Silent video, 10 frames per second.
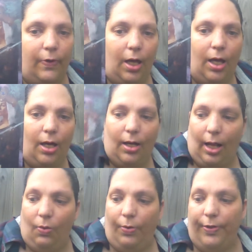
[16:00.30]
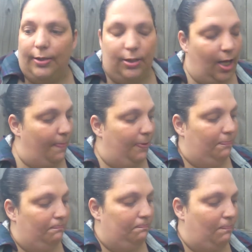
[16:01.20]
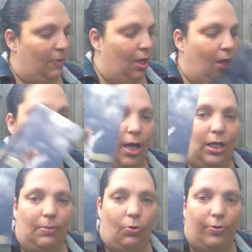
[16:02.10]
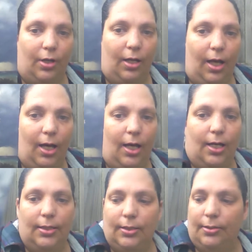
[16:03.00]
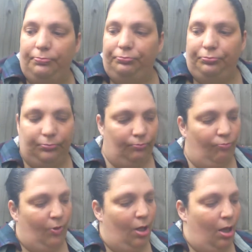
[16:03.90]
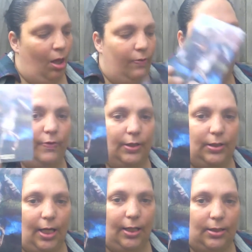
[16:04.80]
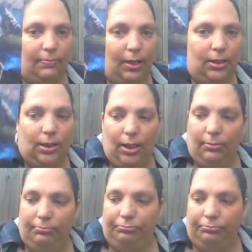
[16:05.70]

And I don't want that to happen any more than it has. This deck is amazing.